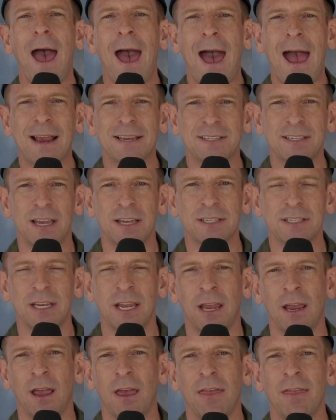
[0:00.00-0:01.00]

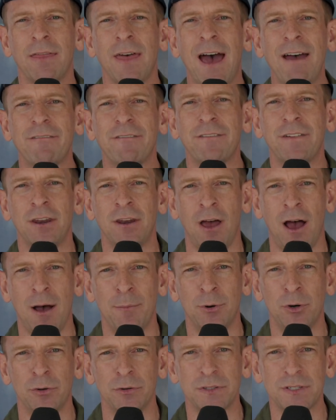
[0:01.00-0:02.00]
accessing that
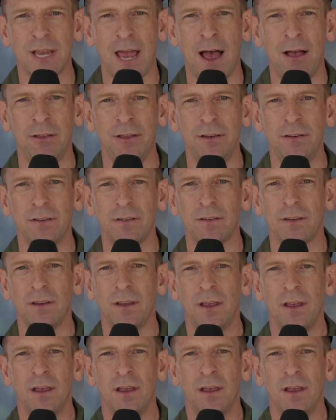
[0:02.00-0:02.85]
phenomenal talent